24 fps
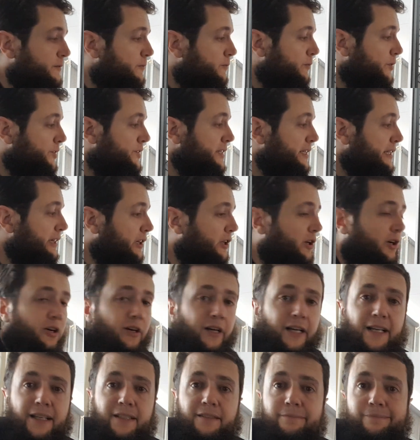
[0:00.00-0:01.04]
What's little
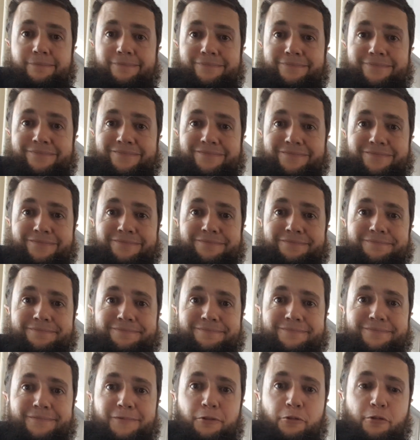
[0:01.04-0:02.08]
I?
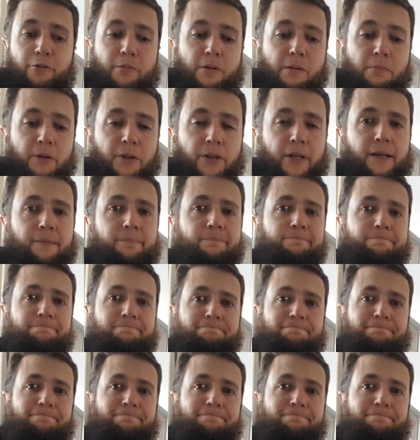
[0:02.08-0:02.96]
Remember that?